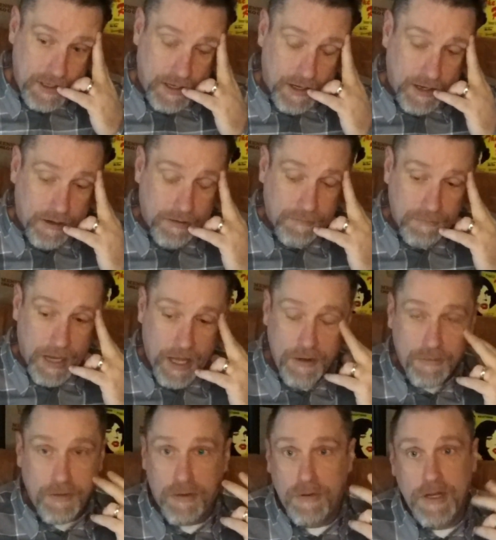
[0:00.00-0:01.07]
Um, I
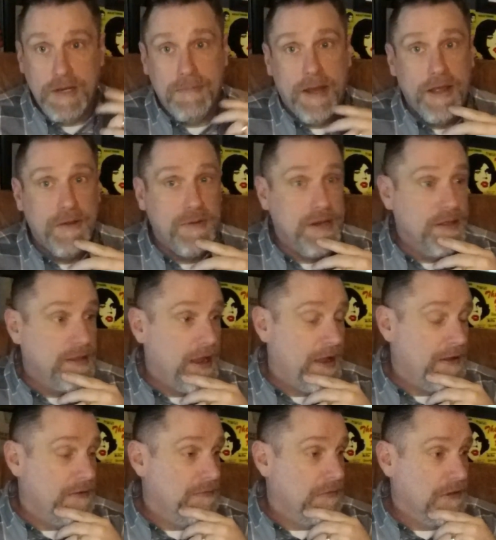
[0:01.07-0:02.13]
don't know anybody who didn't ha-